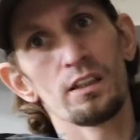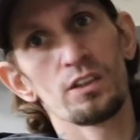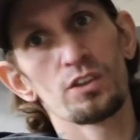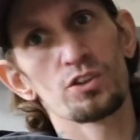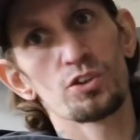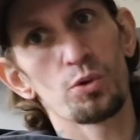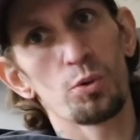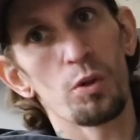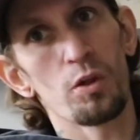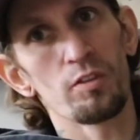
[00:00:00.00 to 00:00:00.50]

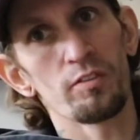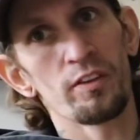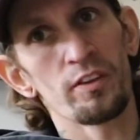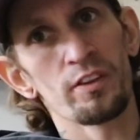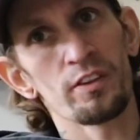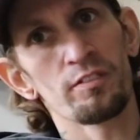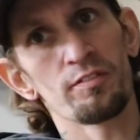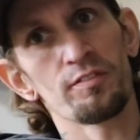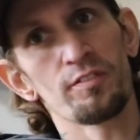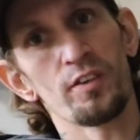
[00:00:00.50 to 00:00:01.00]
12
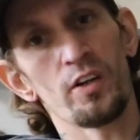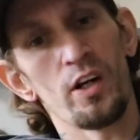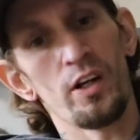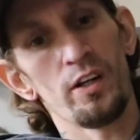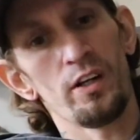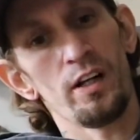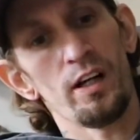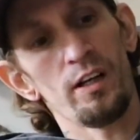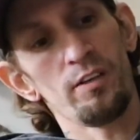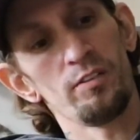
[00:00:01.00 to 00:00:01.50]
on the
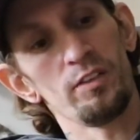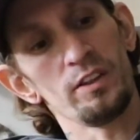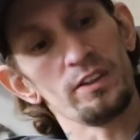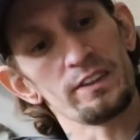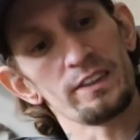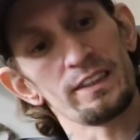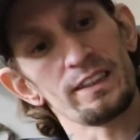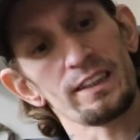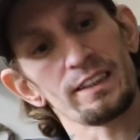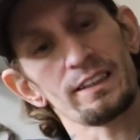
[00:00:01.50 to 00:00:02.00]
front. I run
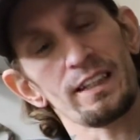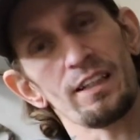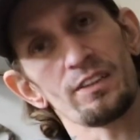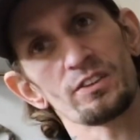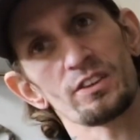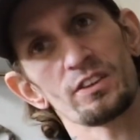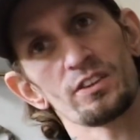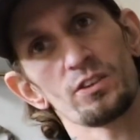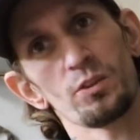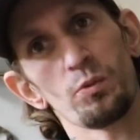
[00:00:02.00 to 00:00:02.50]
6
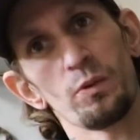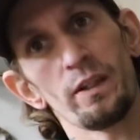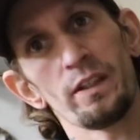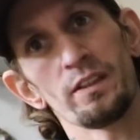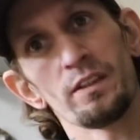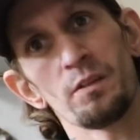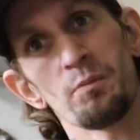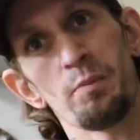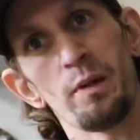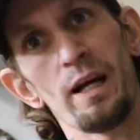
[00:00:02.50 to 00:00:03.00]
ounces of weight
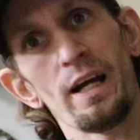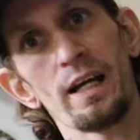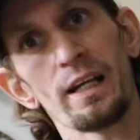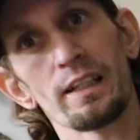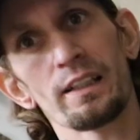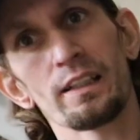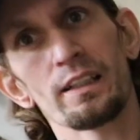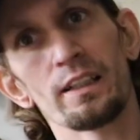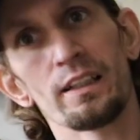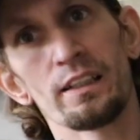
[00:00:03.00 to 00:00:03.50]
in the
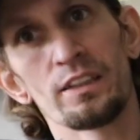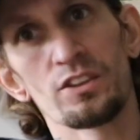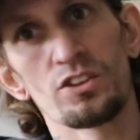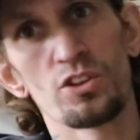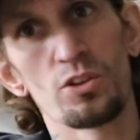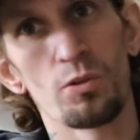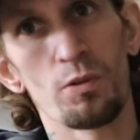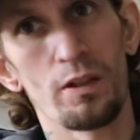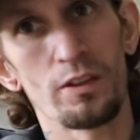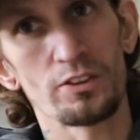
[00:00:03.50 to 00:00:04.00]
back and
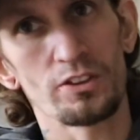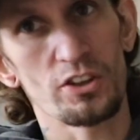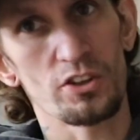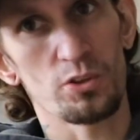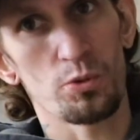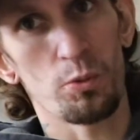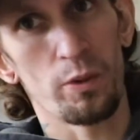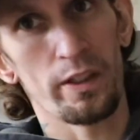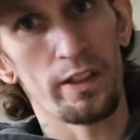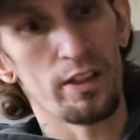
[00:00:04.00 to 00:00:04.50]
2 ounces
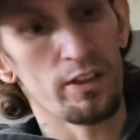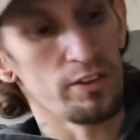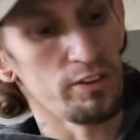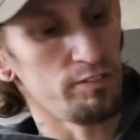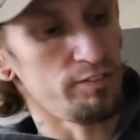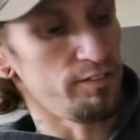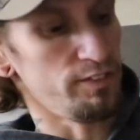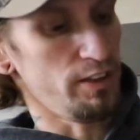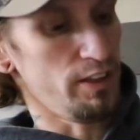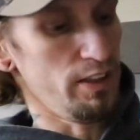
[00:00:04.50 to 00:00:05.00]
of weight on the
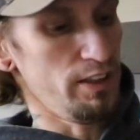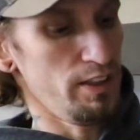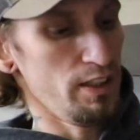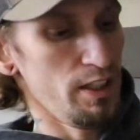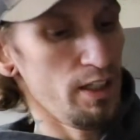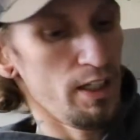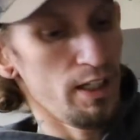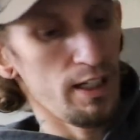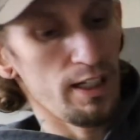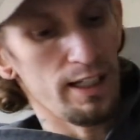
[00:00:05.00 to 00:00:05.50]
front.
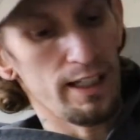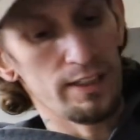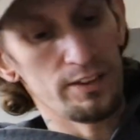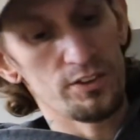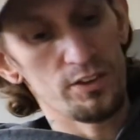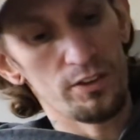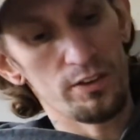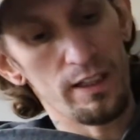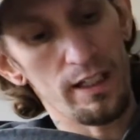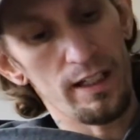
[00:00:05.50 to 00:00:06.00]
I
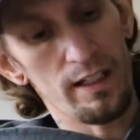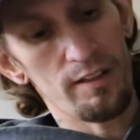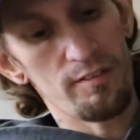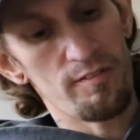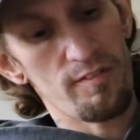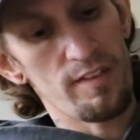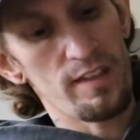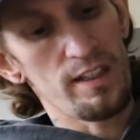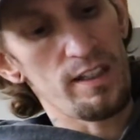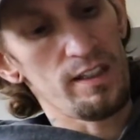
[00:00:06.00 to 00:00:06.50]
do
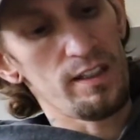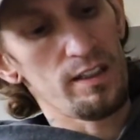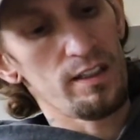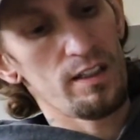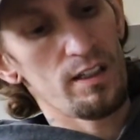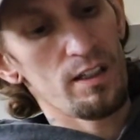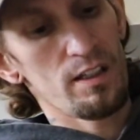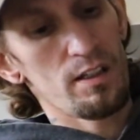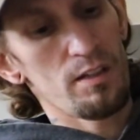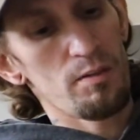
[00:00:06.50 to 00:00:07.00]
have the
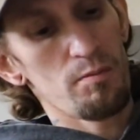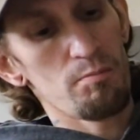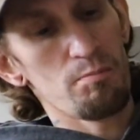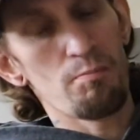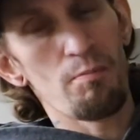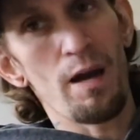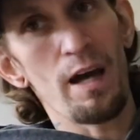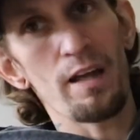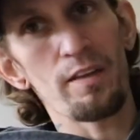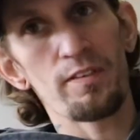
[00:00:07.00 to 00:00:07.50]

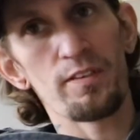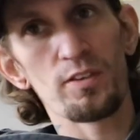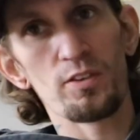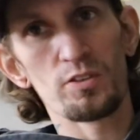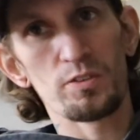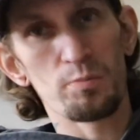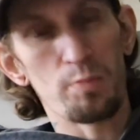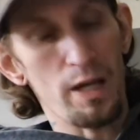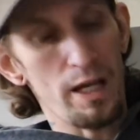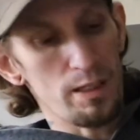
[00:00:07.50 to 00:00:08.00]

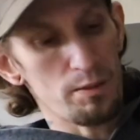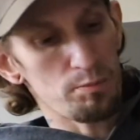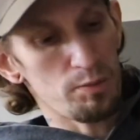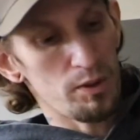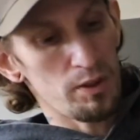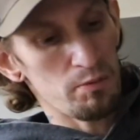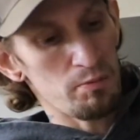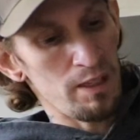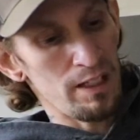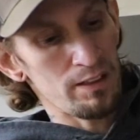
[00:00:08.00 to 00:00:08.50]
Mathews back
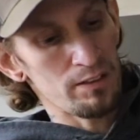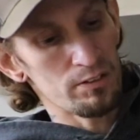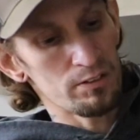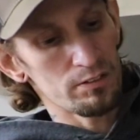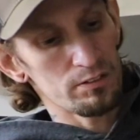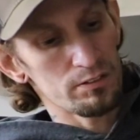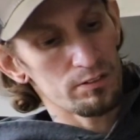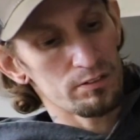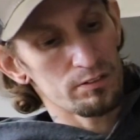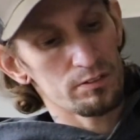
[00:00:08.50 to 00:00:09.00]
bar mount
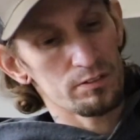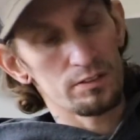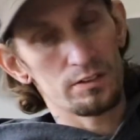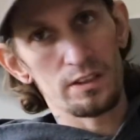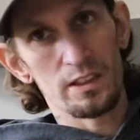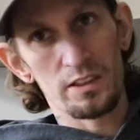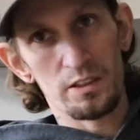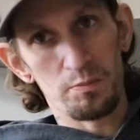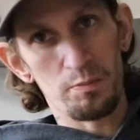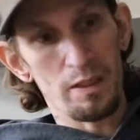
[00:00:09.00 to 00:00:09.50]

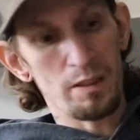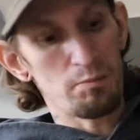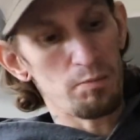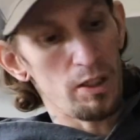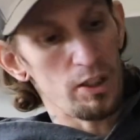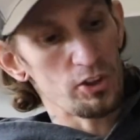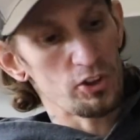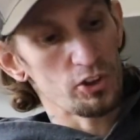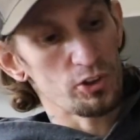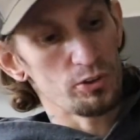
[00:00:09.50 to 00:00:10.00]
that's made
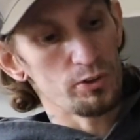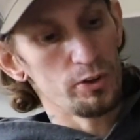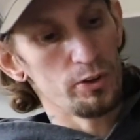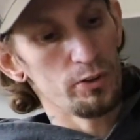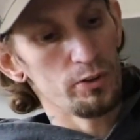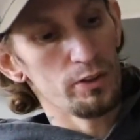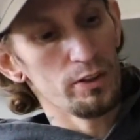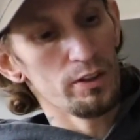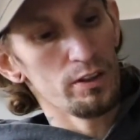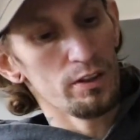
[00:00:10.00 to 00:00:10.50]
by
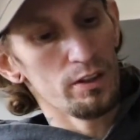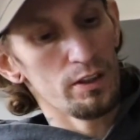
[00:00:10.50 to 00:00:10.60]
Shrewd,